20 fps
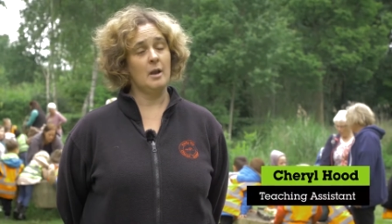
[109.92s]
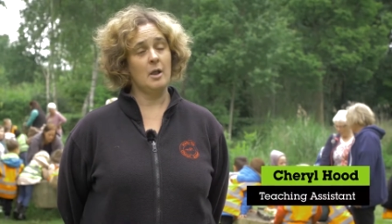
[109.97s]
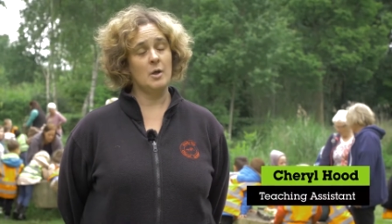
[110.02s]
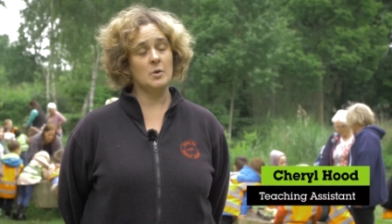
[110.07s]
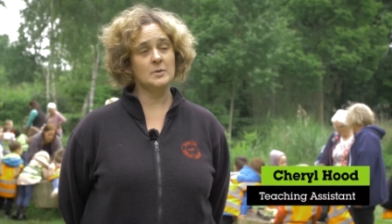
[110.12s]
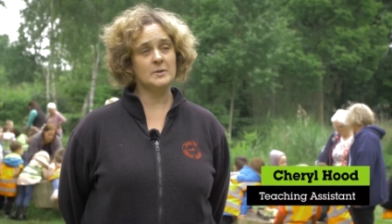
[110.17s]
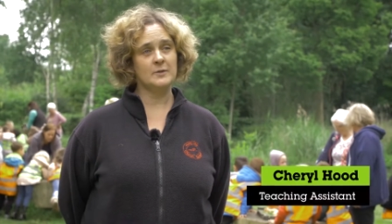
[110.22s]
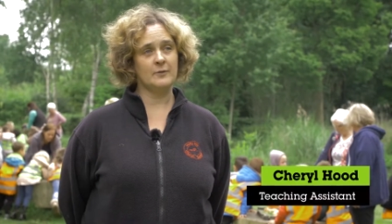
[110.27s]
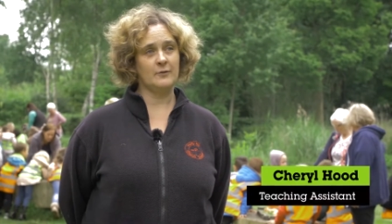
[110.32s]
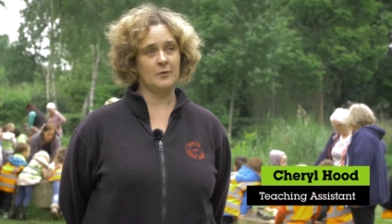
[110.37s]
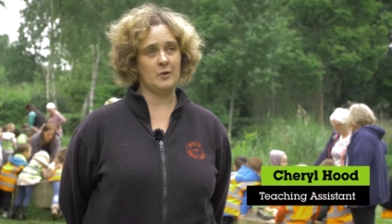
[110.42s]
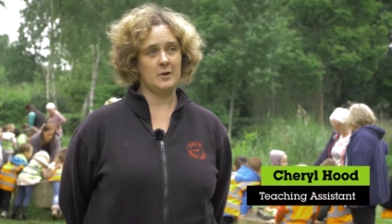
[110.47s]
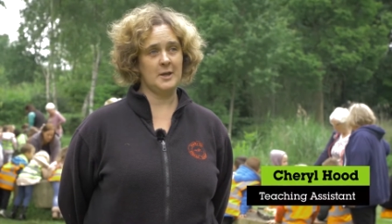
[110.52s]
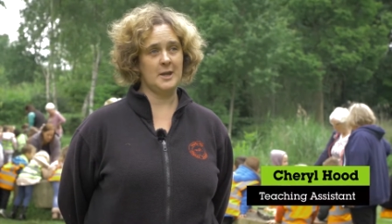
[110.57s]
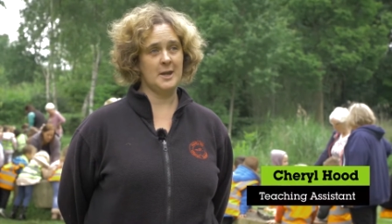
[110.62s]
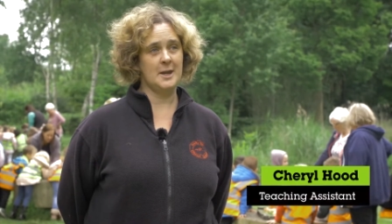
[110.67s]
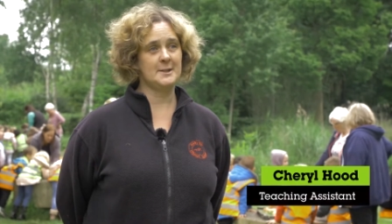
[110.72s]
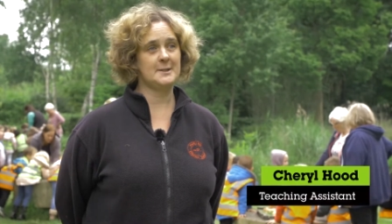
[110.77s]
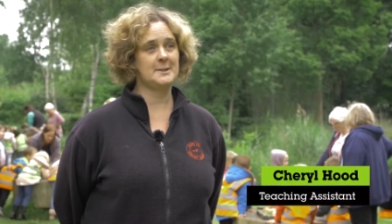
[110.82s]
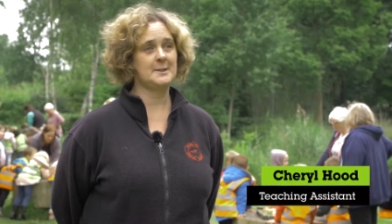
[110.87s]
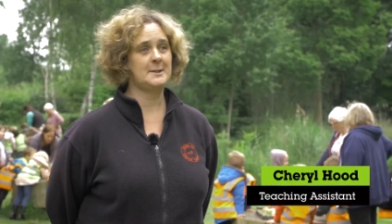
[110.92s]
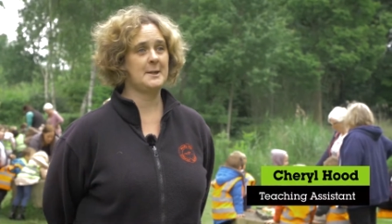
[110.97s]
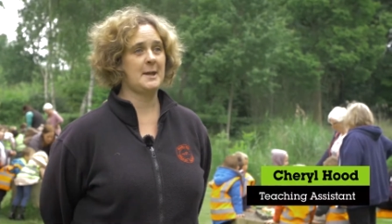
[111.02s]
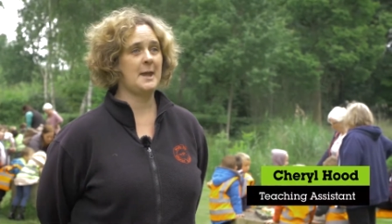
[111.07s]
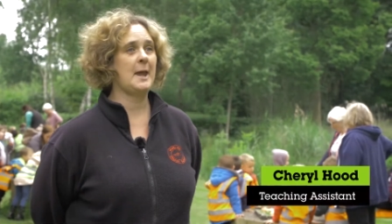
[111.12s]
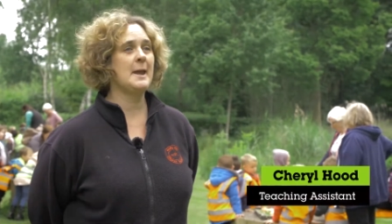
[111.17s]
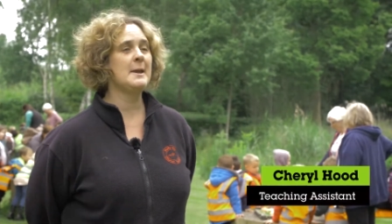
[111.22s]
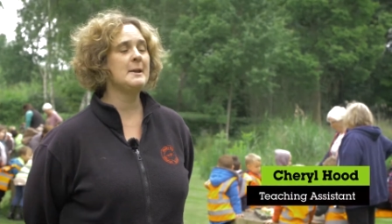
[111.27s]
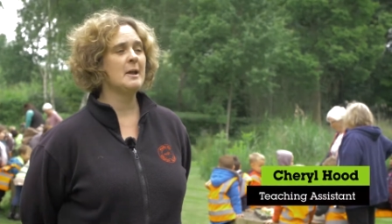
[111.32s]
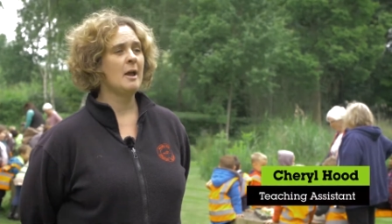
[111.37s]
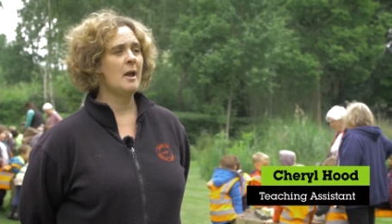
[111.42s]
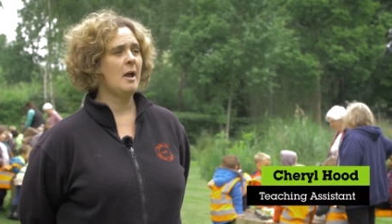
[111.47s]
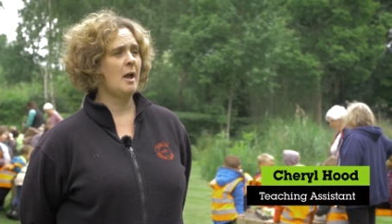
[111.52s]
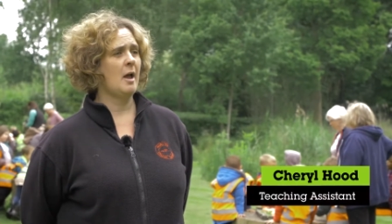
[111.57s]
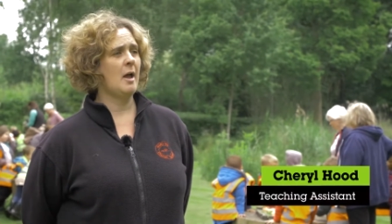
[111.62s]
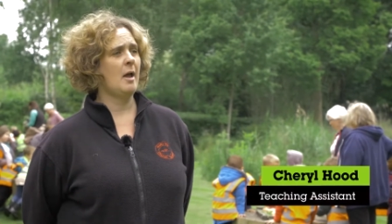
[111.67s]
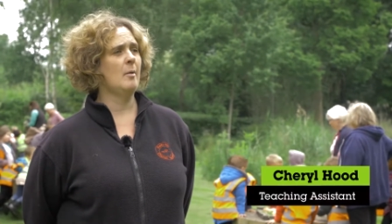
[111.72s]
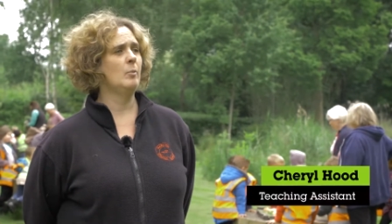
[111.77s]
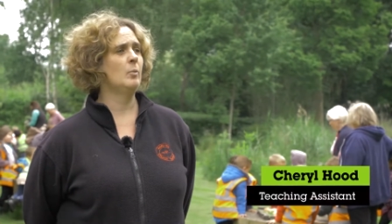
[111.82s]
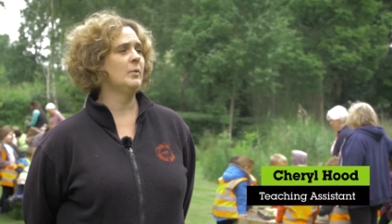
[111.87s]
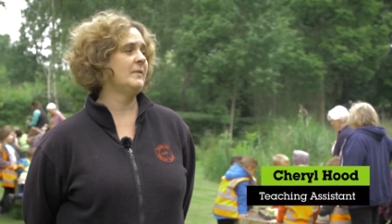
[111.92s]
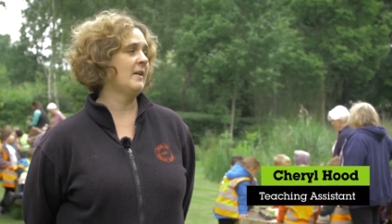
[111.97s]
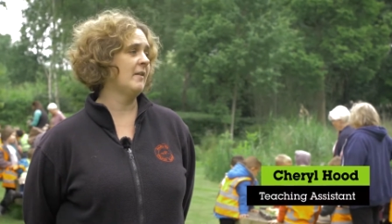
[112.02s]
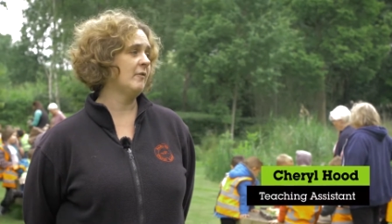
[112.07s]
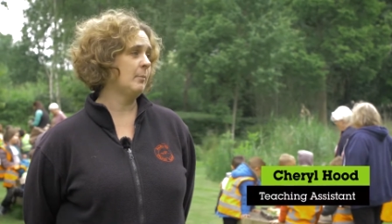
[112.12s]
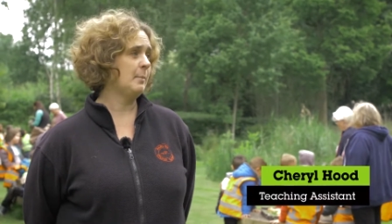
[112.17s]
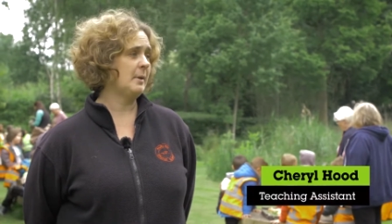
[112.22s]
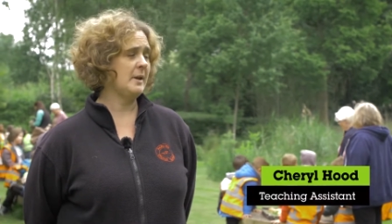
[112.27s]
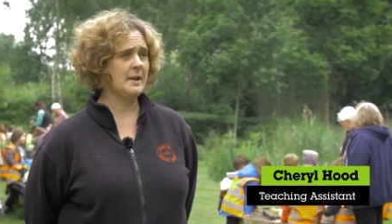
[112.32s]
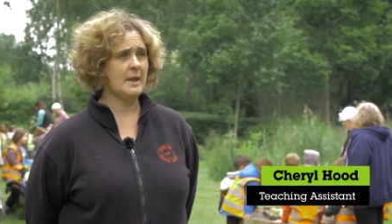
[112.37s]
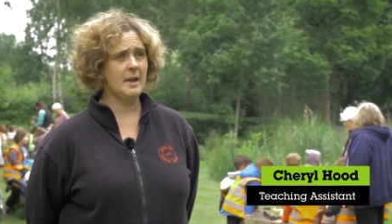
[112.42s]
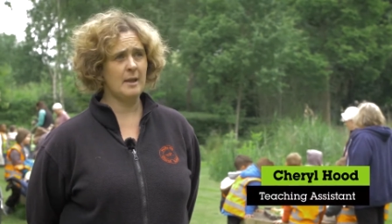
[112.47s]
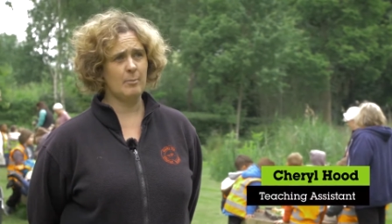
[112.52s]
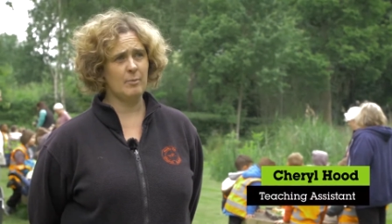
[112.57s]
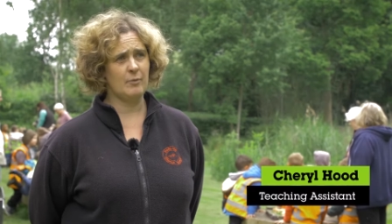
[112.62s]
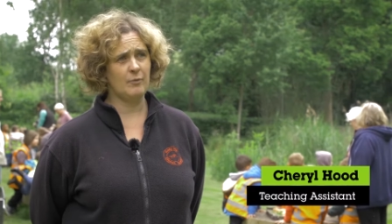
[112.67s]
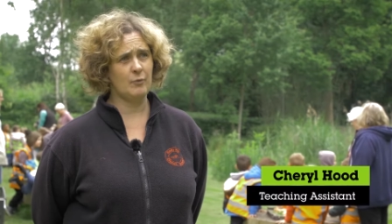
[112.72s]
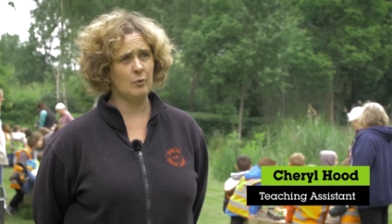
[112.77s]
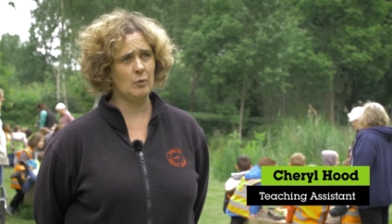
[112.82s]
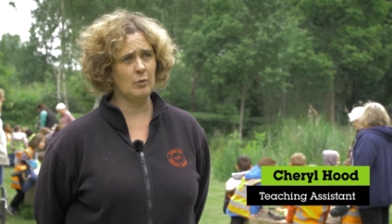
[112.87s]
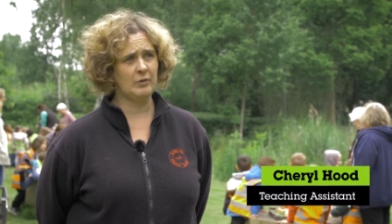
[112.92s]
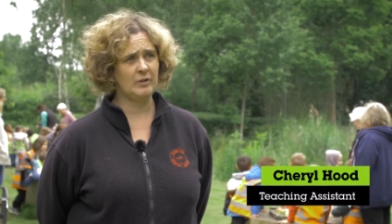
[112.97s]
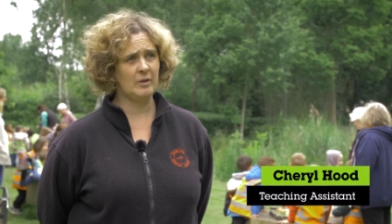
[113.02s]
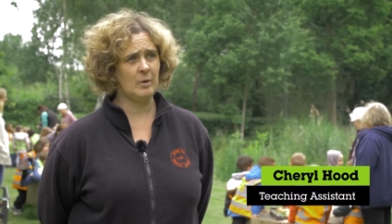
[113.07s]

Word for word: loads of fun here today. We've never been here before,